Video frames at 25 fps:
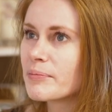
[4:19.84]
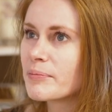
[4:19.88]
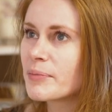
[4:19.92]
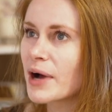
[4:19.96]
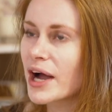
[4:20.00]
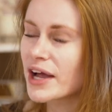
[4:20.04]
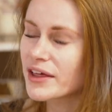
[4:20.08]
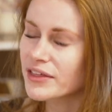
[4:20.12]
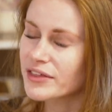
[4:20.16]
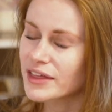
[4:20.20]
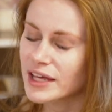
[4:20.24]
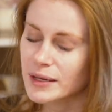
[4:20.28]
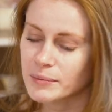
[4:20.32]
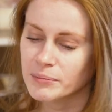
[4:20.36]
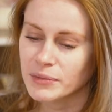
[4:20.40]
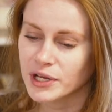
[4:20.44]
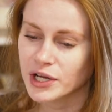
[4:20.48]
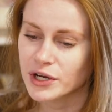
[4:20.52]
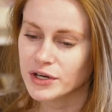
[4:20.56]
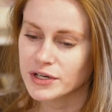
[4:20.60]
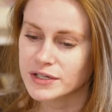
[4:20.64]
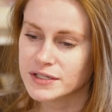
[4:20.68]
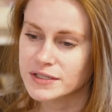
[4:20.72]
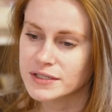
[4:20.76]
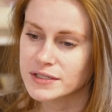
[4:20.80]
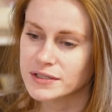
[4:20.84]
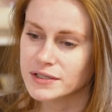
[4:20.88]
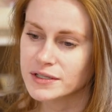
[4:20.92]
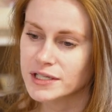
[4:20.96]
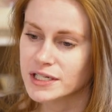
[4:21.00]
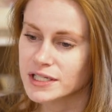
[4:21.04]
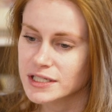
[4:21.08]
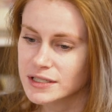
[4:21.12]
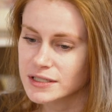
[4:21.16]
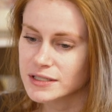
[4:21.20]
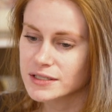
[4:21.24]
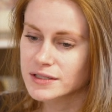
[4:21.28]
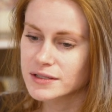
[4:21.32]
But I think because
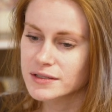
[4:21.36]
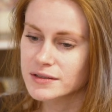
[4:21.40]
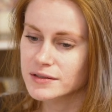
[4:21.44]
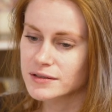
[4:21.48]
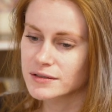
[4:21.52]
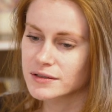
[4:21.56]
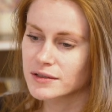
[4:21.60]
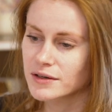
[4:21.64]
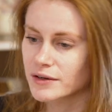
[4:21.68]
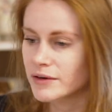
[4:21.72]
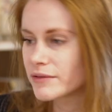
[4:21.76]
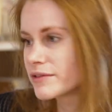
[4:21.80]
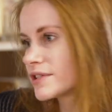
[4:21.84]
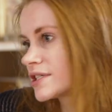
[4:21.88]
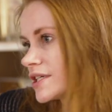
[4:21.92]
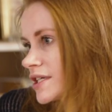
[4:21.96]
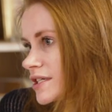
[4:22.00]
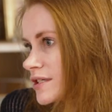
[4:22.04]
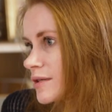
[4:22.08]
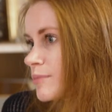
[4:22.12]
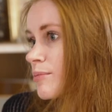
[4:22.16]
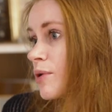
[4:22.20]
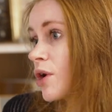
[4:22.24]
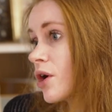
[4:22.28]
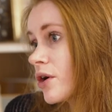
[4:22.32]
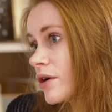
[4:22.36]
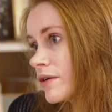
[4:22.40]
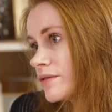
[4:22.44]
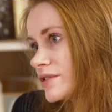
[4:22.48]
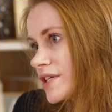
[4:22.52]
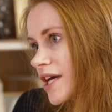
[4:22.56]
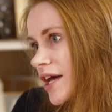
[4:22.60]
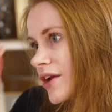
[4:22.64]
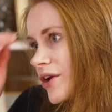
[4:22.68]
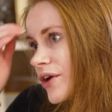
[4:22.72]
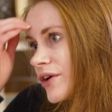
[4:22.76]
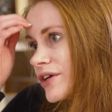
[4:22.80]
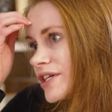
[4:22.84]
this, obviously it's a block of
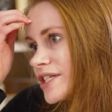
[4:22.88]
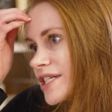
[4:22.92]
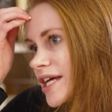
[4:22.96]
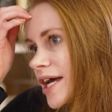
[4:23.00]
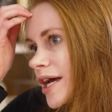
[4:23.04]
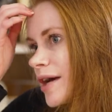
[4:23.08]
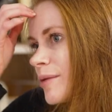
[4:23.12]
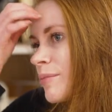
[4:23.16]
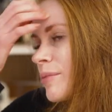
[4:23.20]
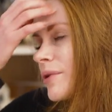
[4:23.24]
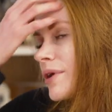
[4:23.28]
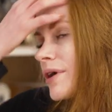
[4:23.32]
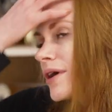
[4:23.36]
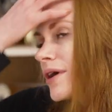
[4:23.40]
shared ownership,